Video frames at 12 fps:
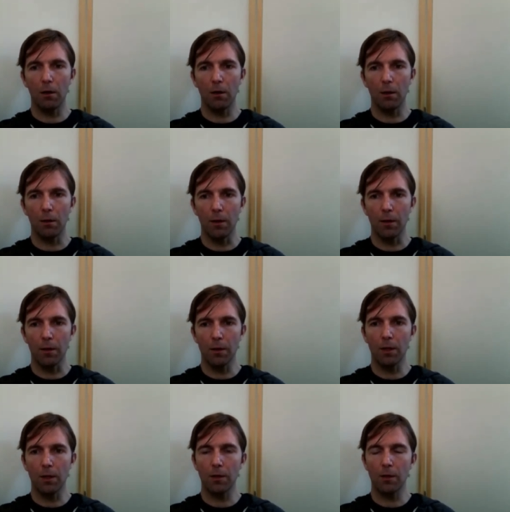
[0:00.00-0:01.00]
in, in the
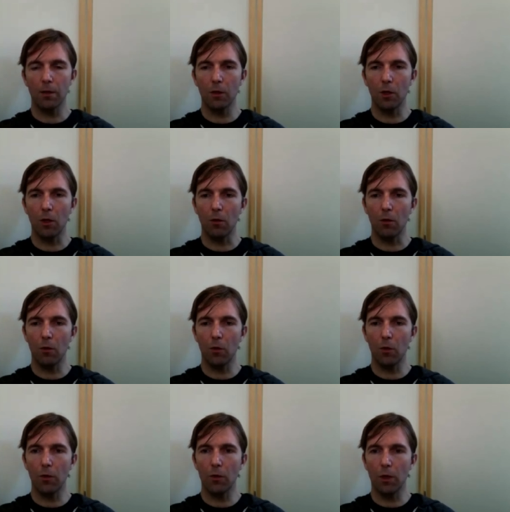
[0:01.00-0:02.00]
sense that you know
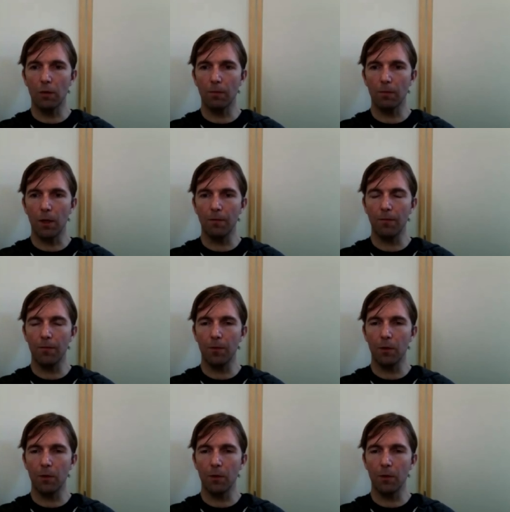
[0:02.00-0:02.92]
if if the